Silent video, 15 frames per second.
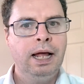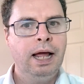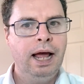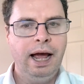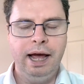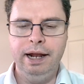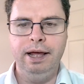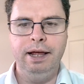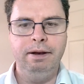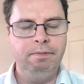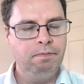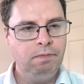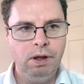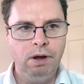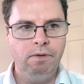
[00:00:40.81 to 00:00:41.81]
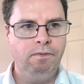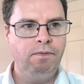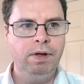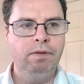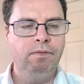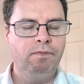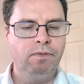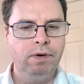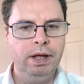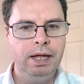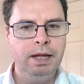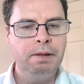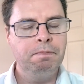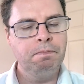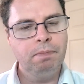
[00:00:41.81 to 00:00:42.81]
And then, feel free,
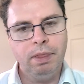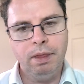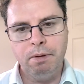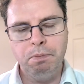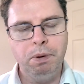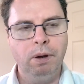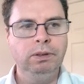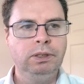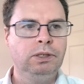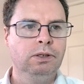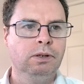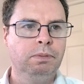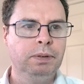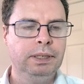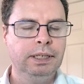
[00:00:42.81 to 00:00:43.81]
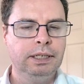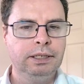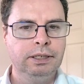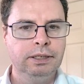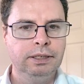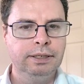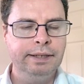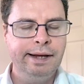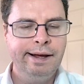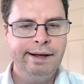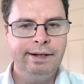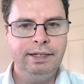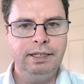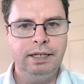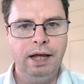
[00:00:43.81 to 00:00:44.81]
post your predictions
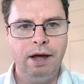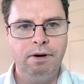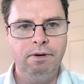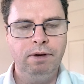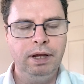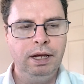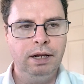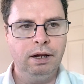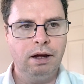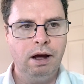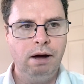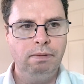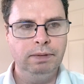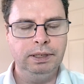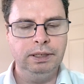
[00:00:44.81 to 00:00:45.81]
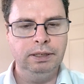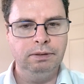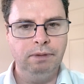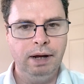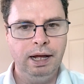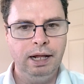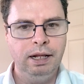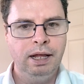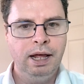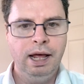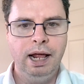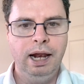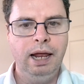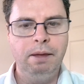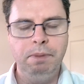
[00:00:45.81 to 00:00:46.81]
down in the comments as well, and
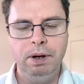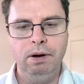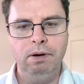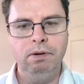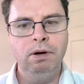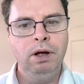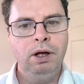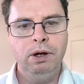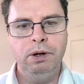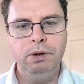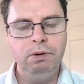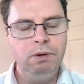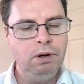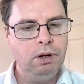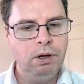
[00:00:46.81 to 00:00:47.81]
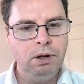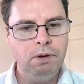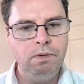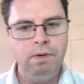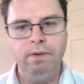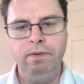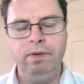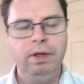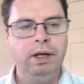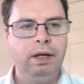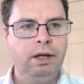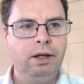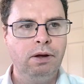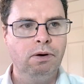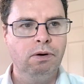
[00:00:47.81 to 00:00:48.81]
let me know who you think
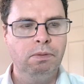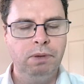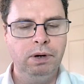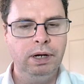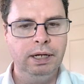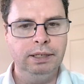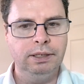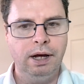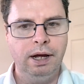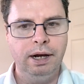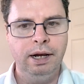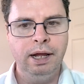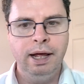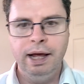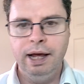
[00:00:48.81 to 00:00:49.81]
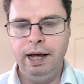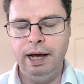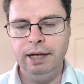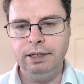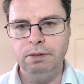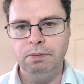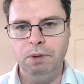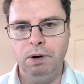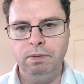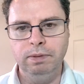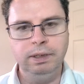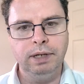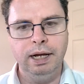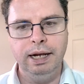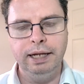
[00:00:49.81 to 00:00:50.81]
your money is on at the moment.
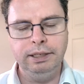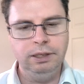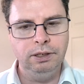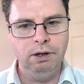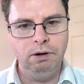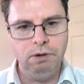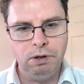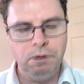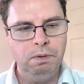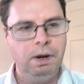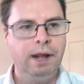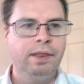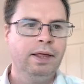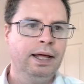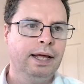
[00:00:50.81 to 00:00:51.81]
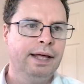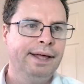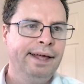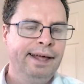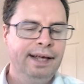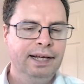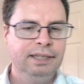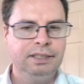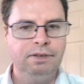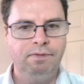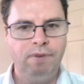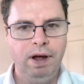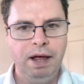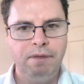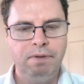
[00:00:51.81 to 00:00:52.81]
I'll let you know who I think is the
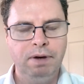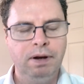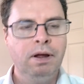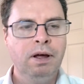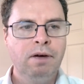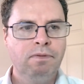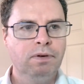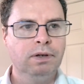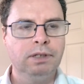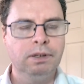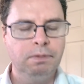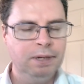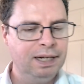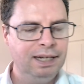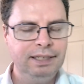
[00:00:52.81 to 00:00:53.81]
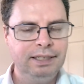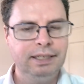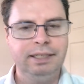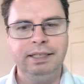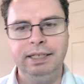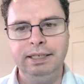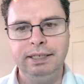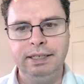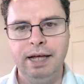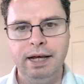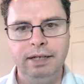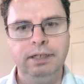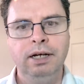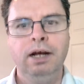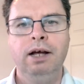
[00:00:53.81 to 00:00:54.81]
favourite for the tournament, at least at this stage.
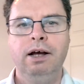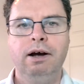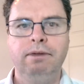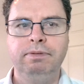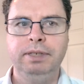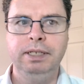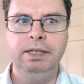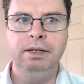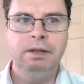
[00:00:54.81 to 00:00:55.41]
Obviously,